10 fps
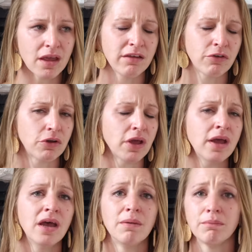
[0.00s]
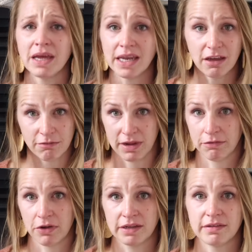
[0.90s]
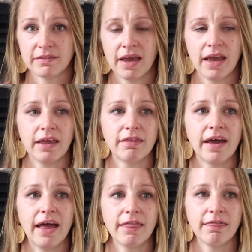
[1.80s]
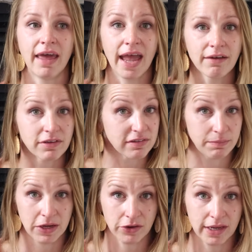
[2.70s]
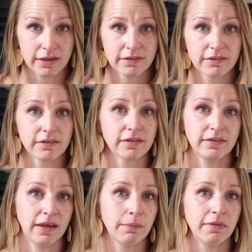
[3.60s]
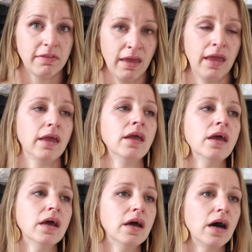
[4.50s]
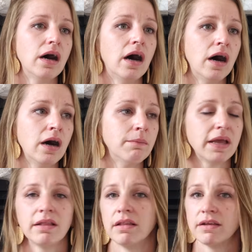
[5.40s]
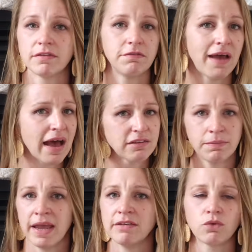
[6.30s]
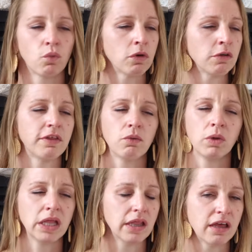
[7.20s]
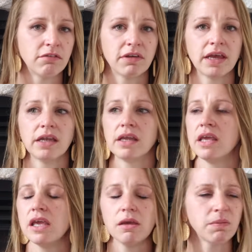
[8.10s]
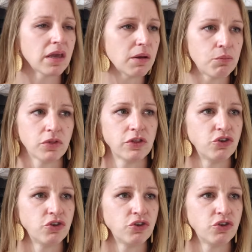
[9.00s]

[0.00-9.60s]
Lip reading: I've heard many of my friends say that they have experienced the same thing. In this fast-paced world that we live in, keeping up with the